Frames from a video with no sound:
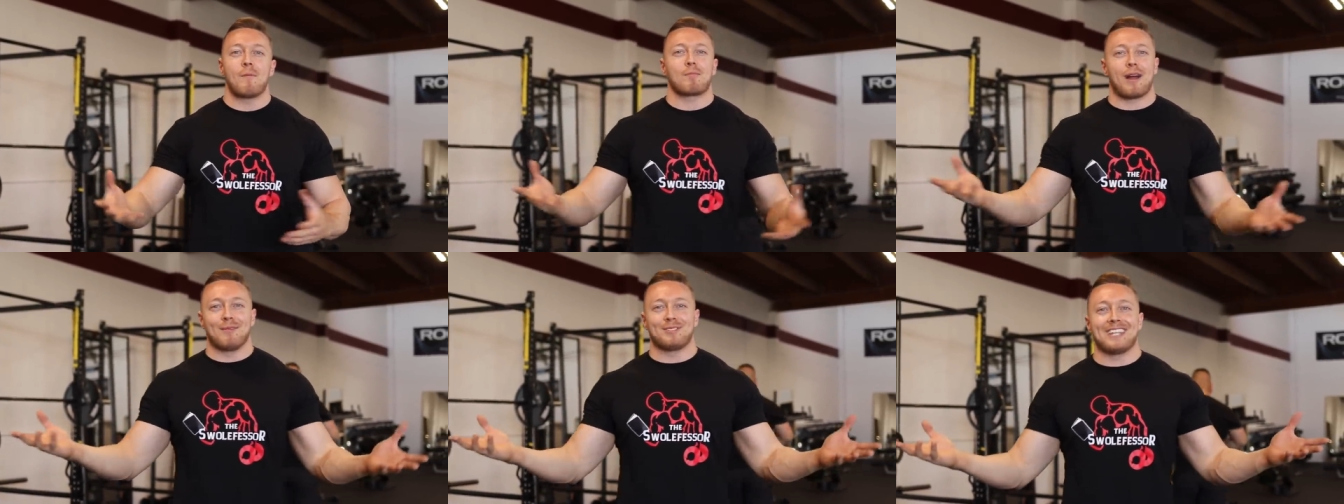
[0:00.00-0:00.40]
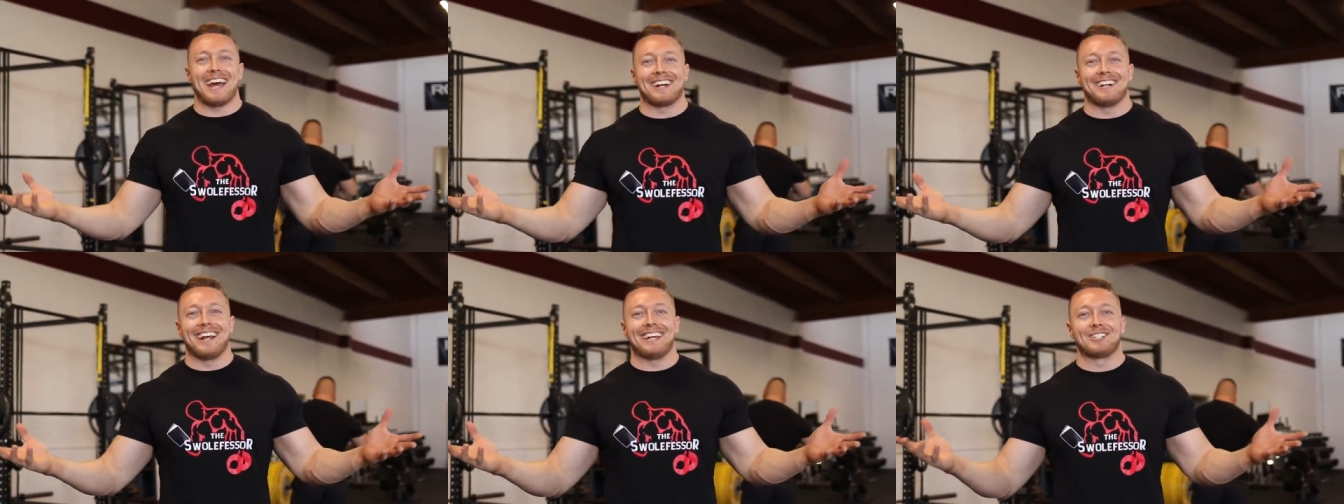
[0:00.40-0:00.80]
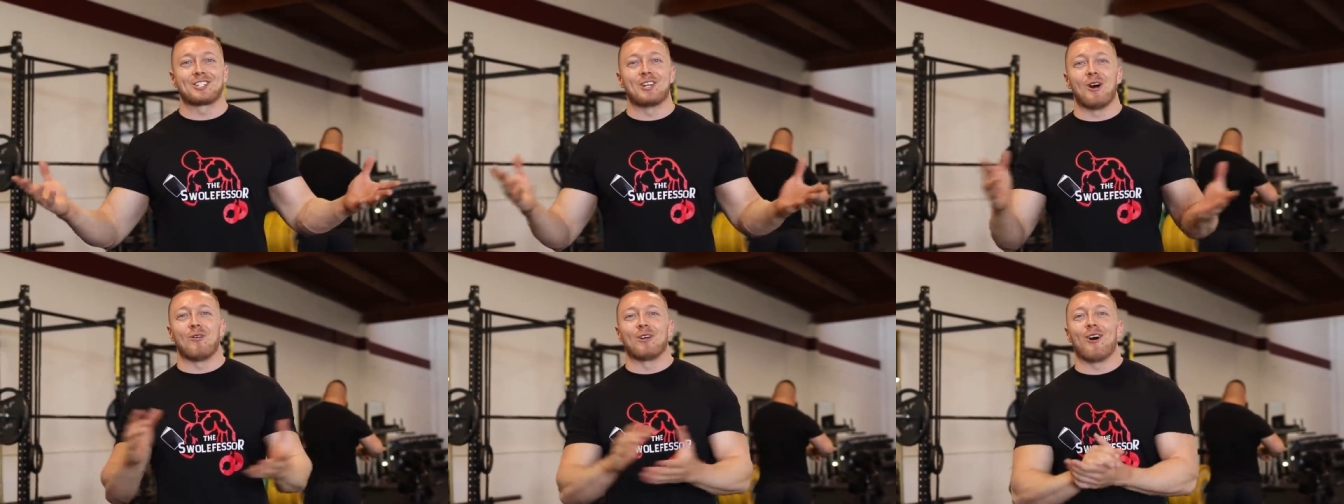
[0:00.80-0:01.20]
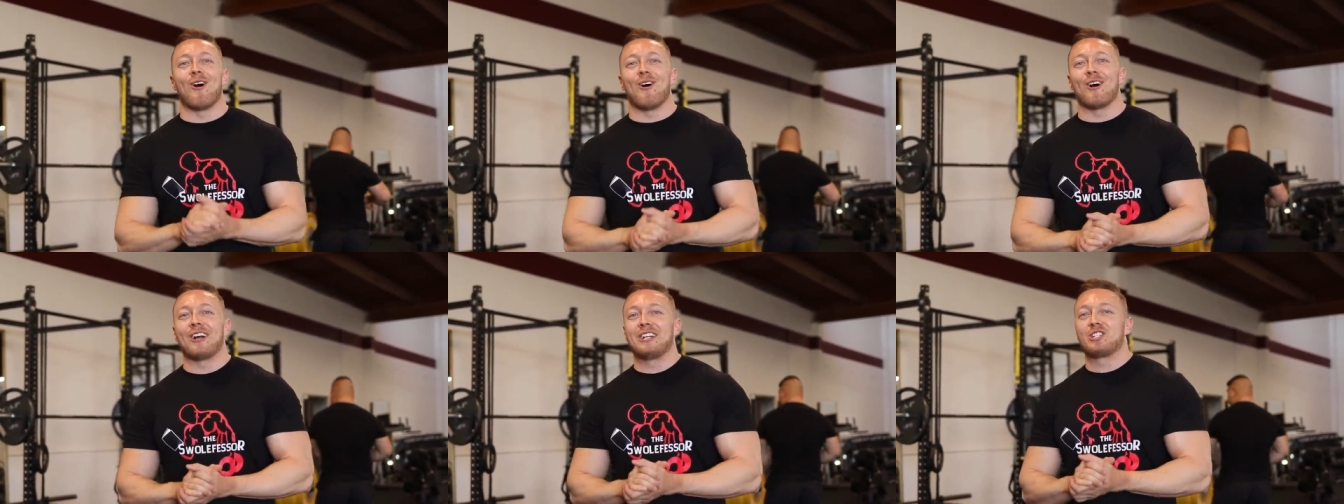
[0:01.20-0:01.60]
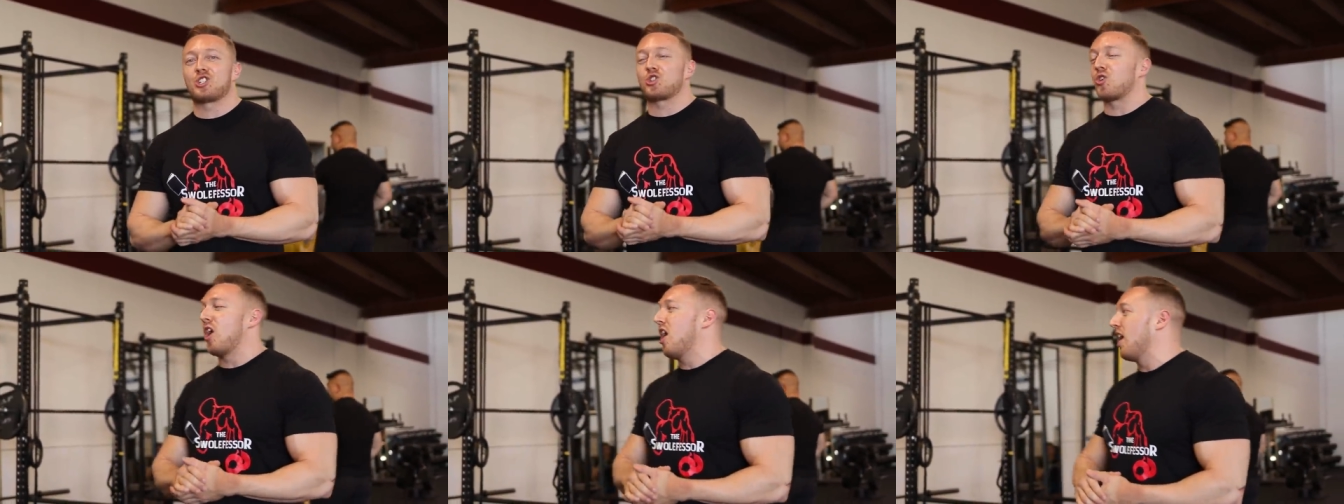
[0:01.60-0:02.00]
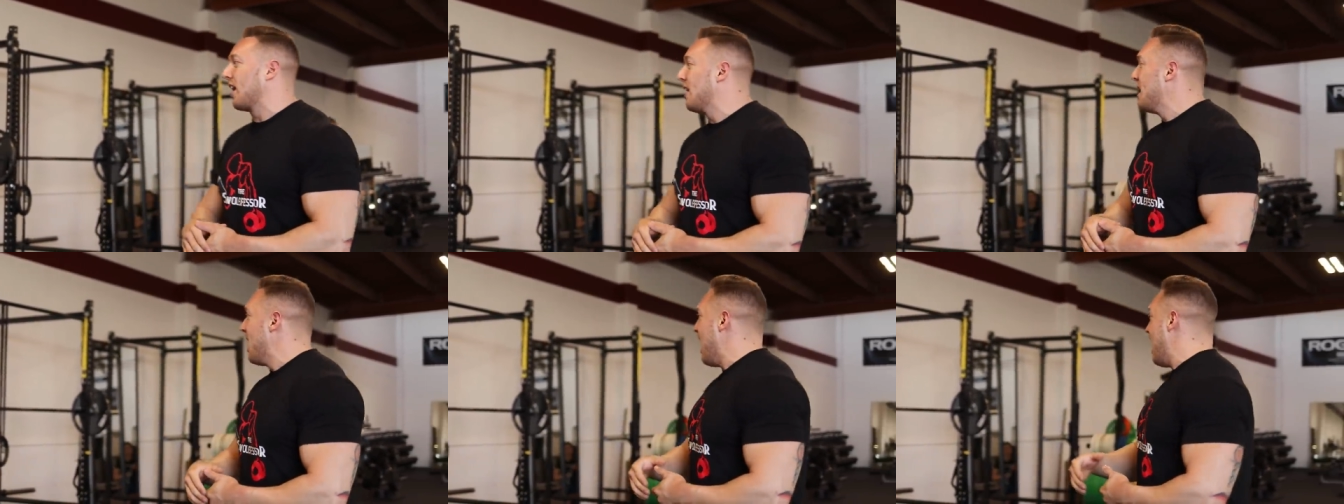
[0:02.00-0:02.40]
Prime Saturdays going hard and strong.